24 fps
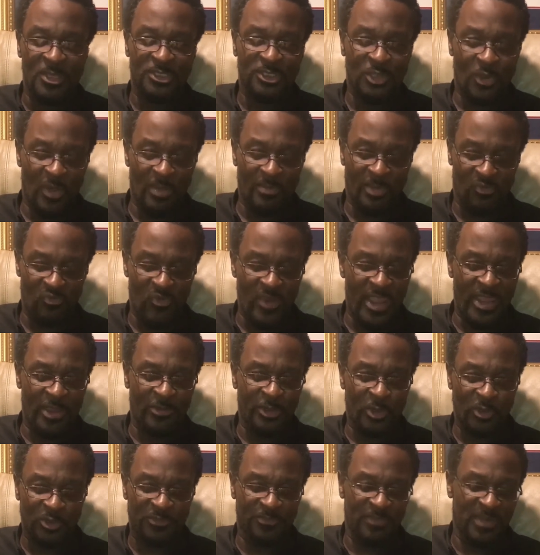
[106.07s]
So I'm
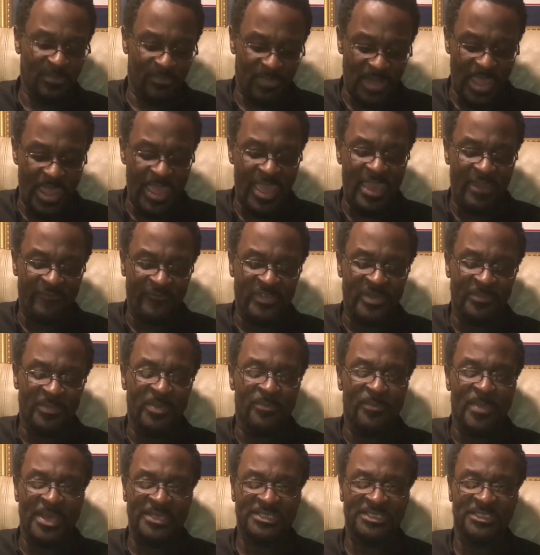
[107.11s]
around those people. I have them
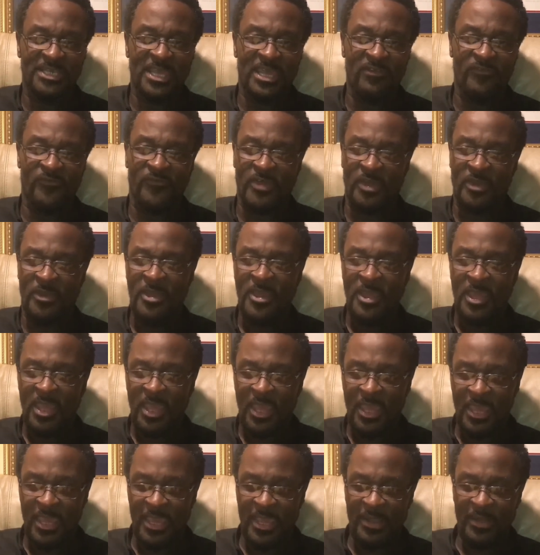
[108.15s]
in my cipher.
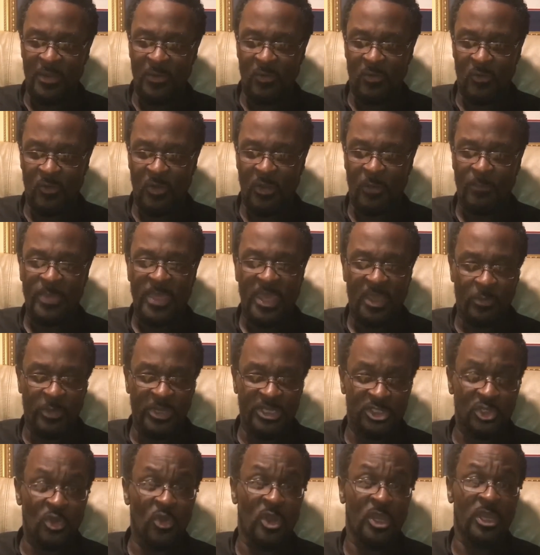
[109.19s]
And we
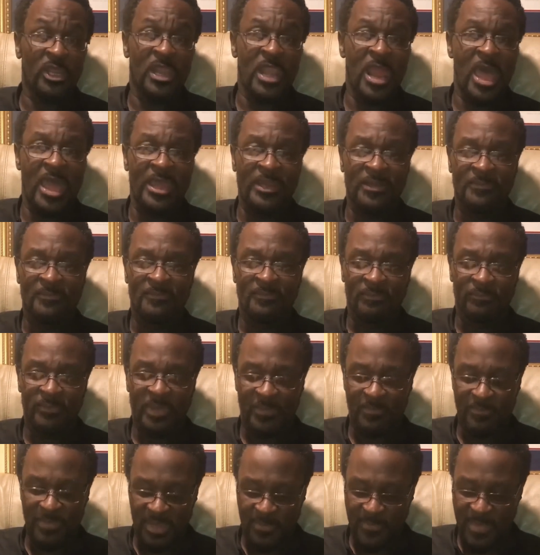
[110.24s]
talk a lot.
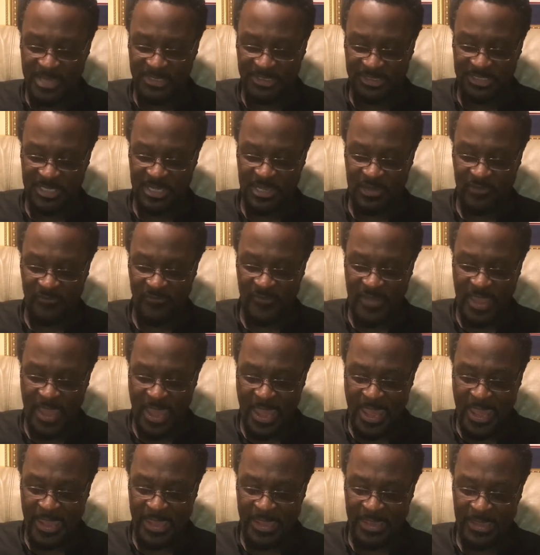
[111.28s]
But me, myself,
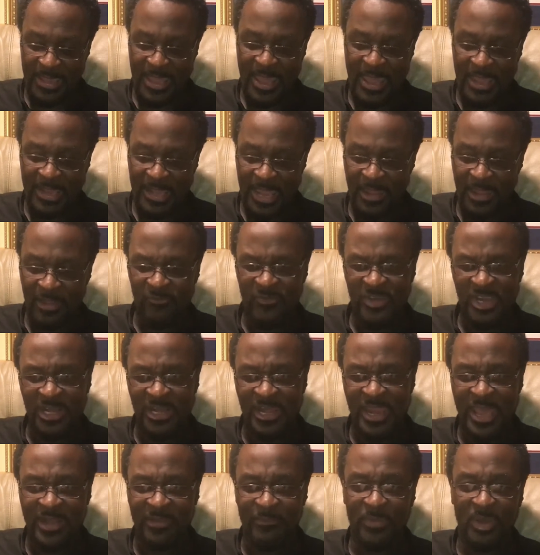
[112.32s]
I read a
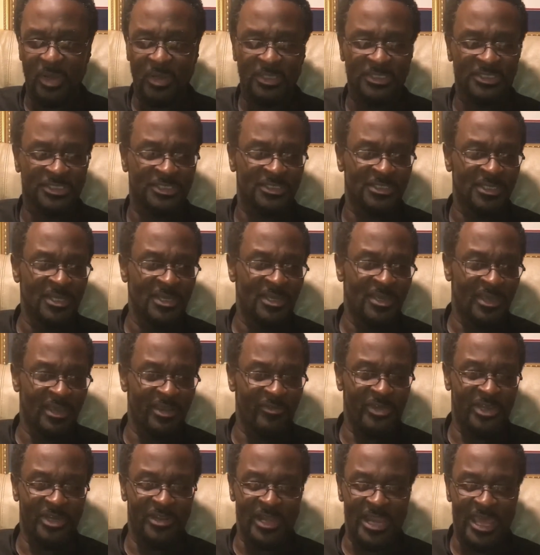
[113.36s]
lot of books. I
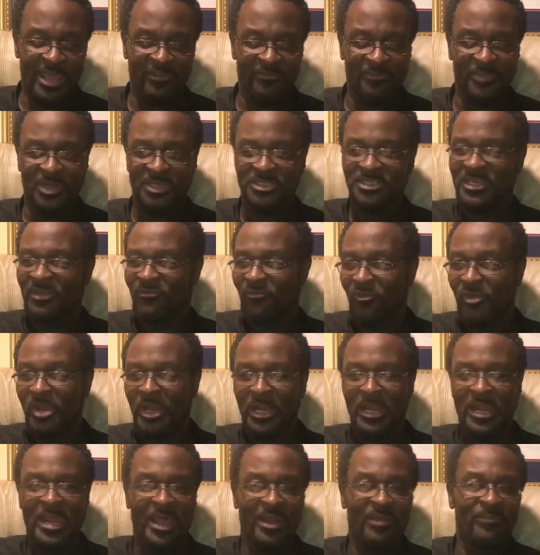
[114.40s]
read a lot of books. I've read
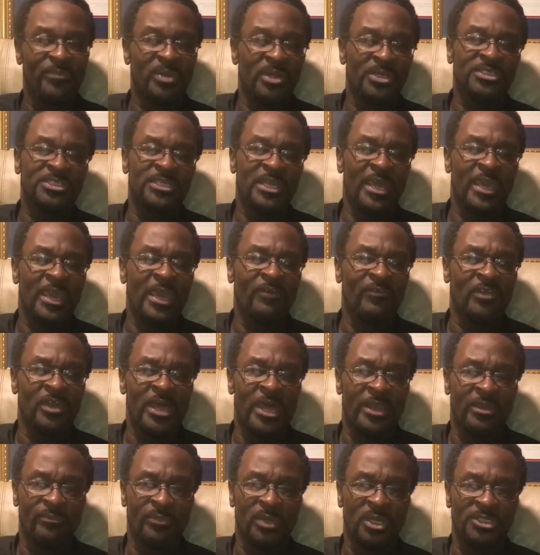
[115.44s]
a lot of books, and I have a
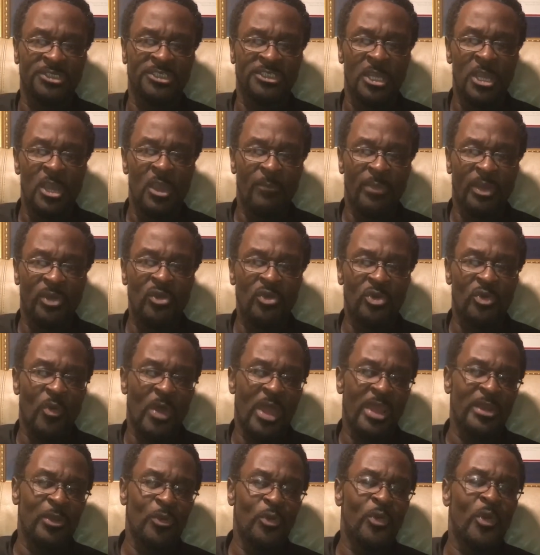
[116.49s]
lot of books. But who do
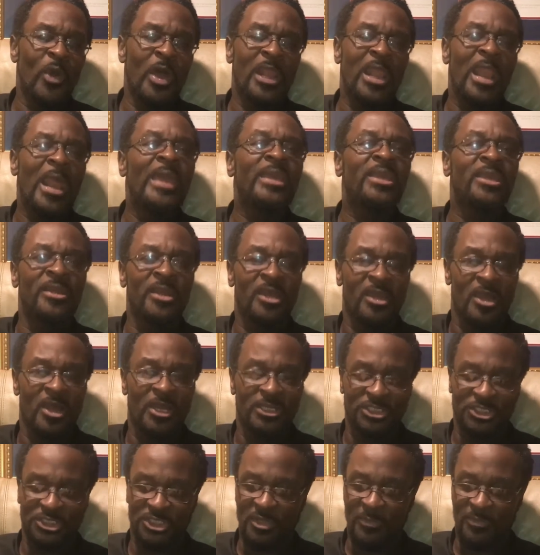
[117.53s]
I like in the
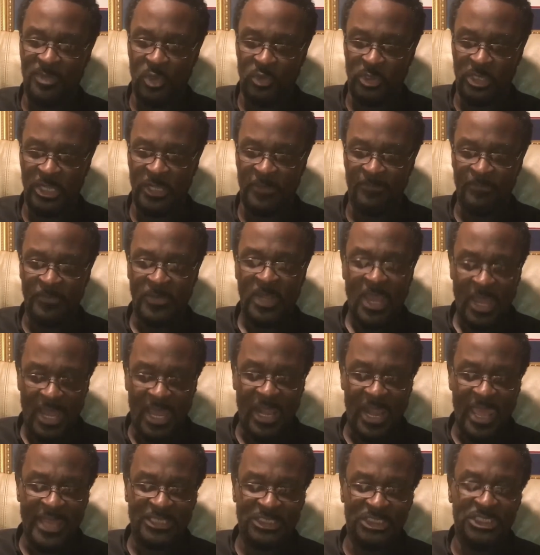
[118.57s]
conscious community? I
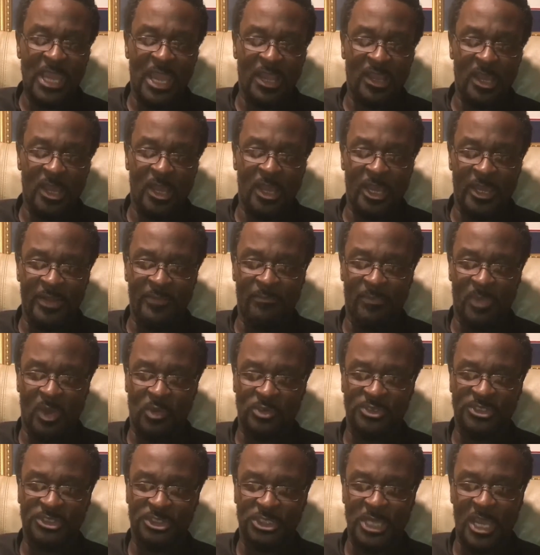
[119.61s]
like Shaka Utmost.